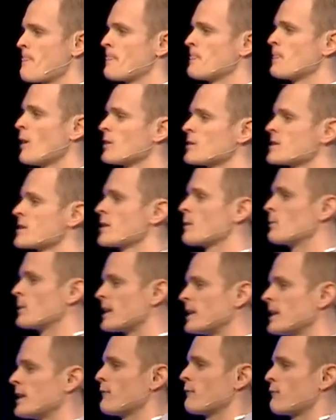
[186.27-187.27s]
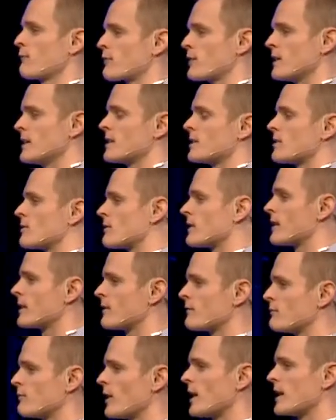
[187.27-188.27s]
Not so that we can get free career
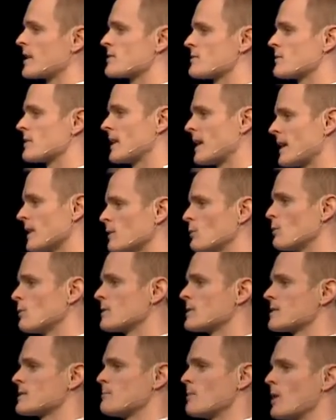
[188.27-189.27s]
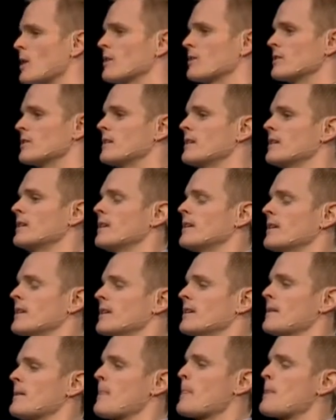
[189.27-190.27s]
advice or get our lawns mowed
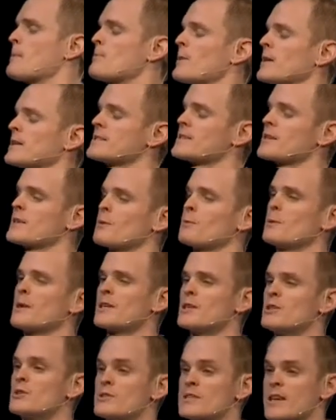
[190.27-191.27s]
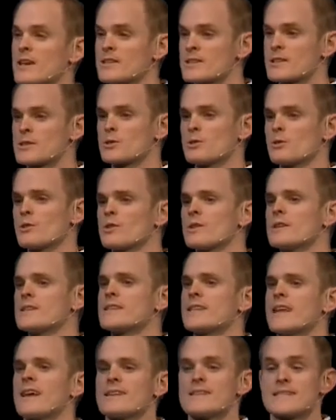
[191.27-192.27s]
but so that we can use our stories
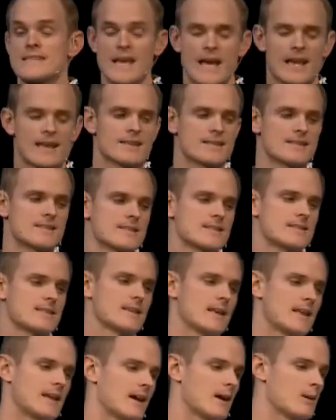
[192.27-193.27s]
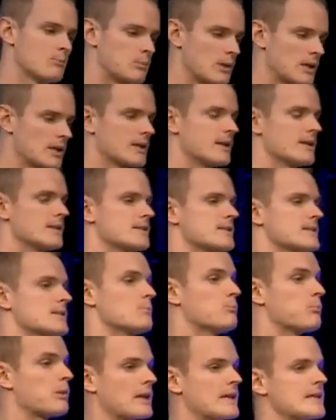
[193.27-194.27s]
and our talents and our abilities to
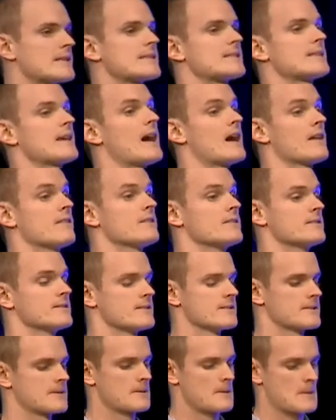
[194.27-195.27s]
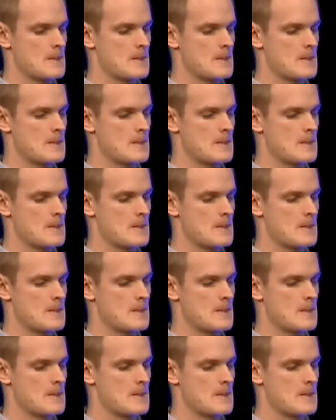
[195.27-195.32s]
bless others.